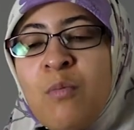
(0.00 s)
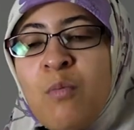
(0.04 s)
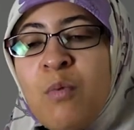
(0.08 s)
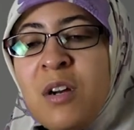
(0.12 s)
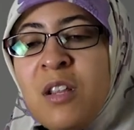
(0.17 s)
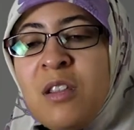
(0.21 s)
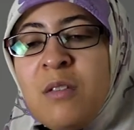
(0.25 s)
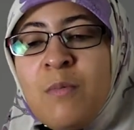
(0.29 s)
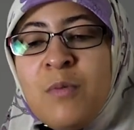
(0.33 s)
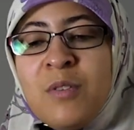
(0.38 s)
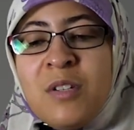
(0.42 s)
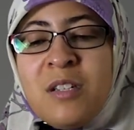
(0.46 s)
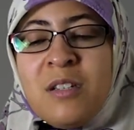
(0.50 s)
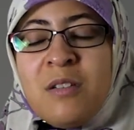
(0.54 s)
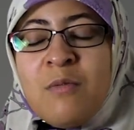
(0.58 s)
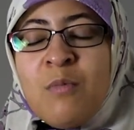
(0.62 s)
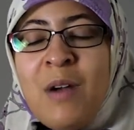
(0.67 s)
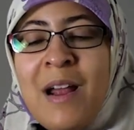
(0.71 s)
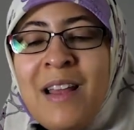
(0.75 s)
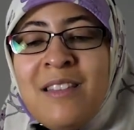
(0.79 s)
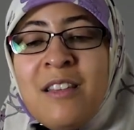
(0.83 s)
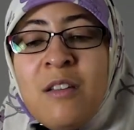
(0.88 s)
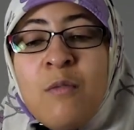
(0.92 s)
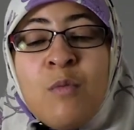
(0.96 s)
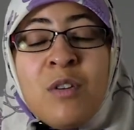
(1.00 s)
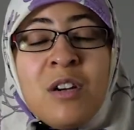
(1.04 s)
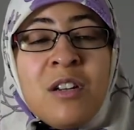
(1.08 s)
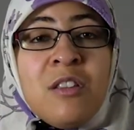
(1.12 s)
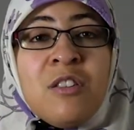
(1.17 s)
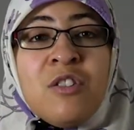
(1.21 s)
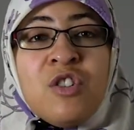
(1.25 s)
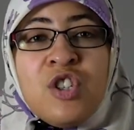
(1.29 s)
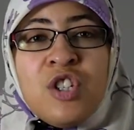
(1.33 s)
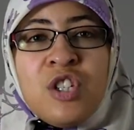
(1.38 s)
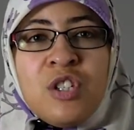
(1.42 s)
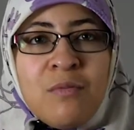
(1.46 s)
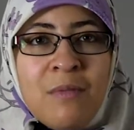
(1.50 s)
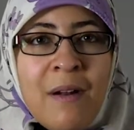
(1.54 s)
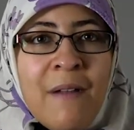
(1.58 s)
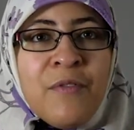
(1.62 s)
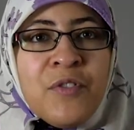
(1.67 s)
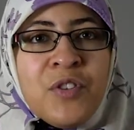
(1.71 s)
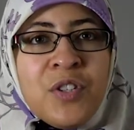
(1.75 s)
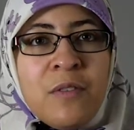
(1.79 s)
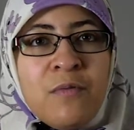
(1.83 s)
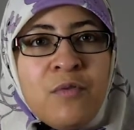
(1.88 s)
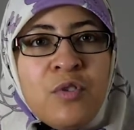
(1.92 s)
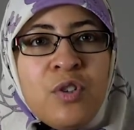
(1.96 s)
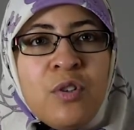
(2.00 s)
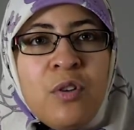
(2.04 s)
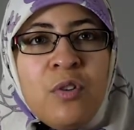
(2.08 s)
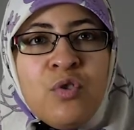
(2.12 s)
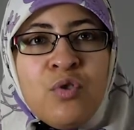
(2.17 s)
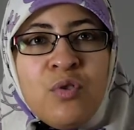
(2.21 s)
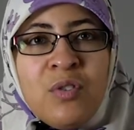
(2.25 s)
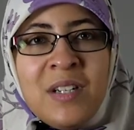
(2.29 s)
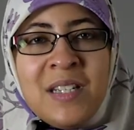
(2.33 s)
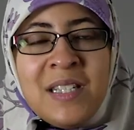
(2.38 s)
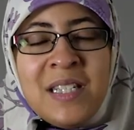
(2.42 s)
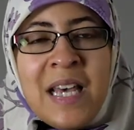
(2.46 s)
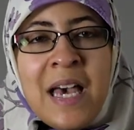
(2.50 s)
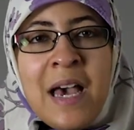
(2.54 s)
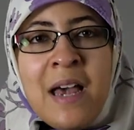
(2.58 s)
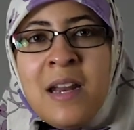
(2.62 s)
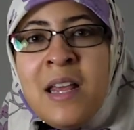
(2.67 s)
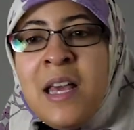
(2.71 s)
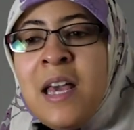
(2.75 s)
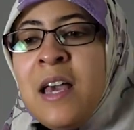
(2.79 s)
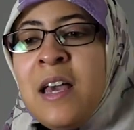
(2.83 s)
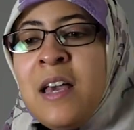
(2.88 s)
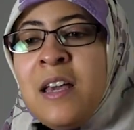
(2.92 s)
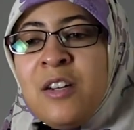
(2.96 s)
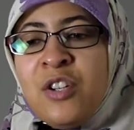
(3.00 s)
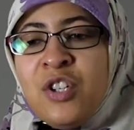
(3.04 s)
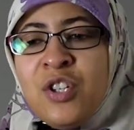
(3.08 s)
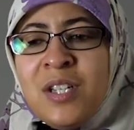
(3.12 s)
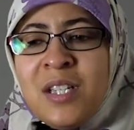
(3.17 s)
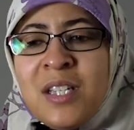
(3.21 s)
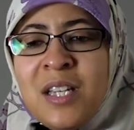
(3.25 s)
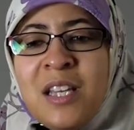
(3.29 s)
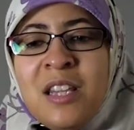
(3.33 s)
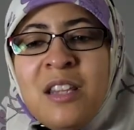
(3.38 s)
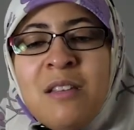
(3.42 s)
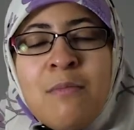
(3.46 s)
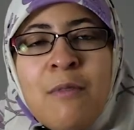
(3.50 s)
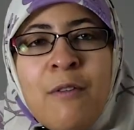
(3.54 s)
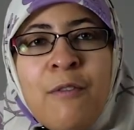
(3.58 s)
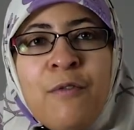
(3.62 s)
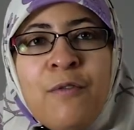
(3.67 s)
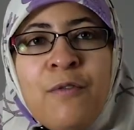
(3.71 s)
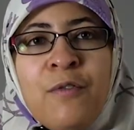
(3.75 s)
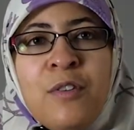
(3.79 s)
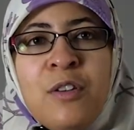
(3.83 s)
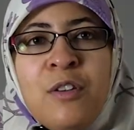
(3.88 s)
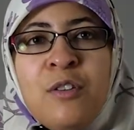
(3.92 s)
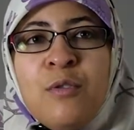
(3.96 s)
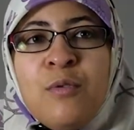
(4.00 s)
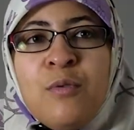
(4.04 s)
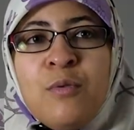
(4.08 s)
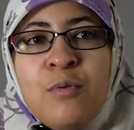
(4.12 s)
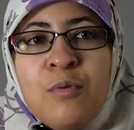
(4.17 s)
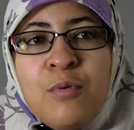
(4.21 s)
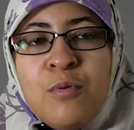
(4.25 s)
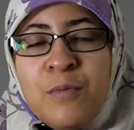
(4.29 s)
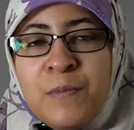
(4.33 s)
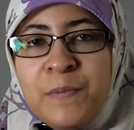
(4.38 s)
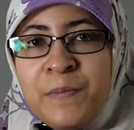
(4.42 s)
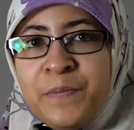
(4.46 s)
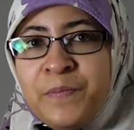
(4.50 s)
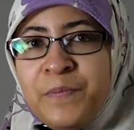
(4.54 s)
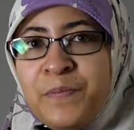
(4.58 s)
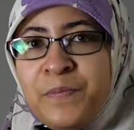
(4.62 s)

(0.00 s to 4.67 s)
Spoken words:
One of the strengths of children is that just give them a few